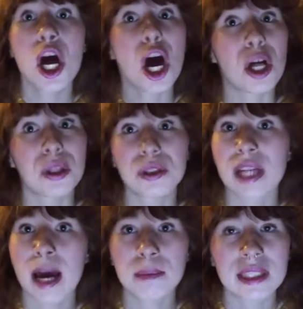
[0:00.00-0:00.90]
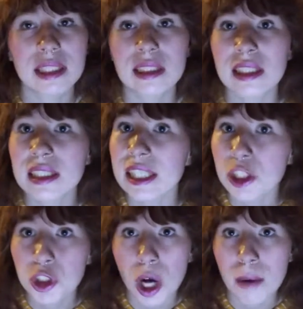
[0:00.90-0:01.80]
other times it's a C
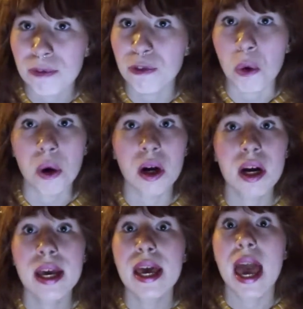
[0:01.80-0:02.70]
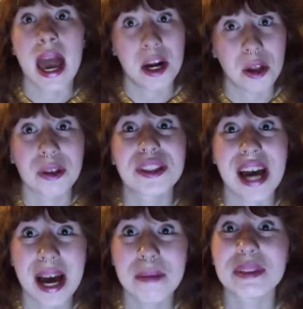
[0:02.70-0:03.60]
sharp 4, and other
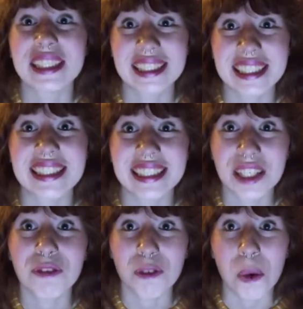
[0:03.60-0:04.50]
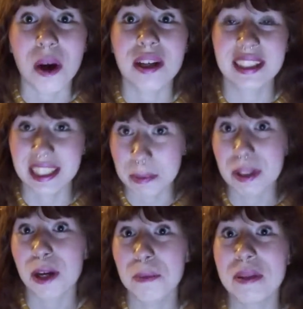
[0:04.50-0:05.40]
times it's a C4, C
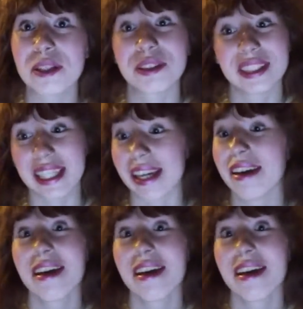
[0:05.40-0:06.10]
below middle C.